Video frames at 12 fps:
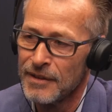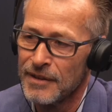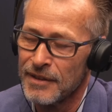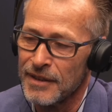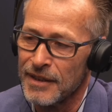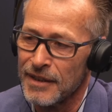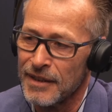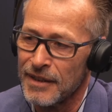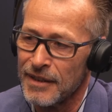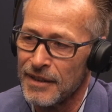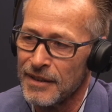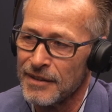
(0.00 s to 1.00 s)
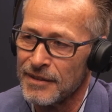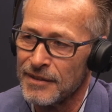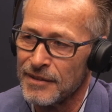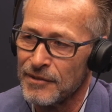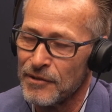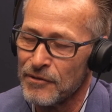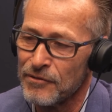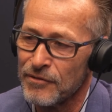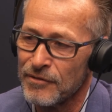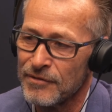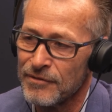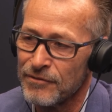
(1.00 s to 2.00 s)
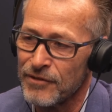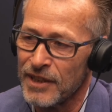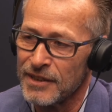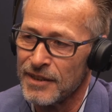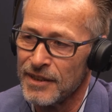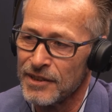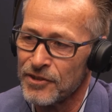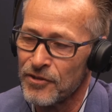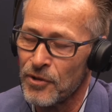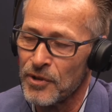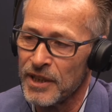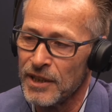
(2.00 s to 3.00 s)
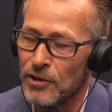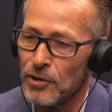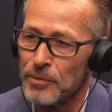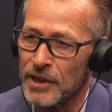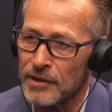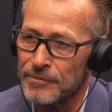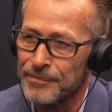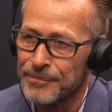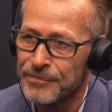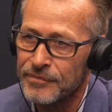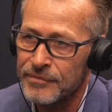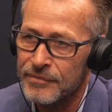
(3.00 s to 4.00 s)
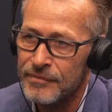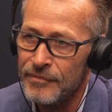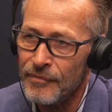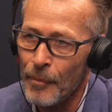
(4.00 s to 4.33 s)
uh, find that they're stronger in lobbying. Yes.